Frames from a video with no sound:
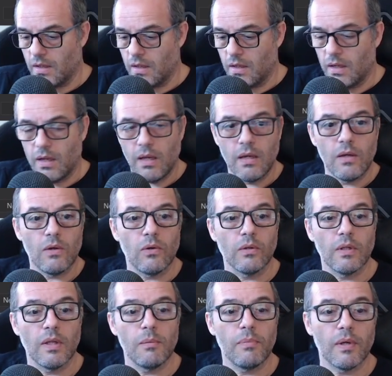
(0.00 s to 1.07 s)
and
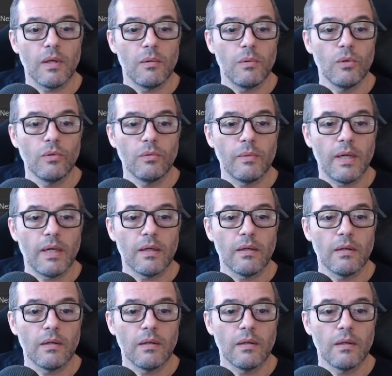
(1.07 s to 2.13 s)
on the previous bar